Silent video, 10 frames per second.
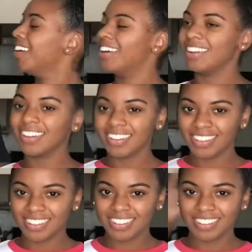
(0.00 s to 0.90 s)

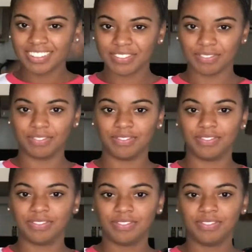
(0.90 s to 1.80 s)

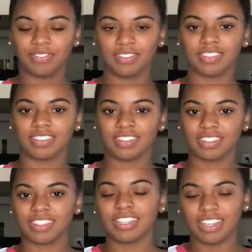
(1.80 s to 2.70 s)

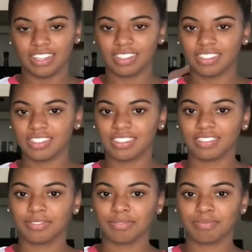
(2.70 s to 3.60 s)

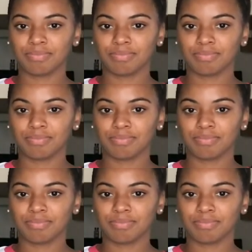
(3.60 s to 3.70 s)
(silent)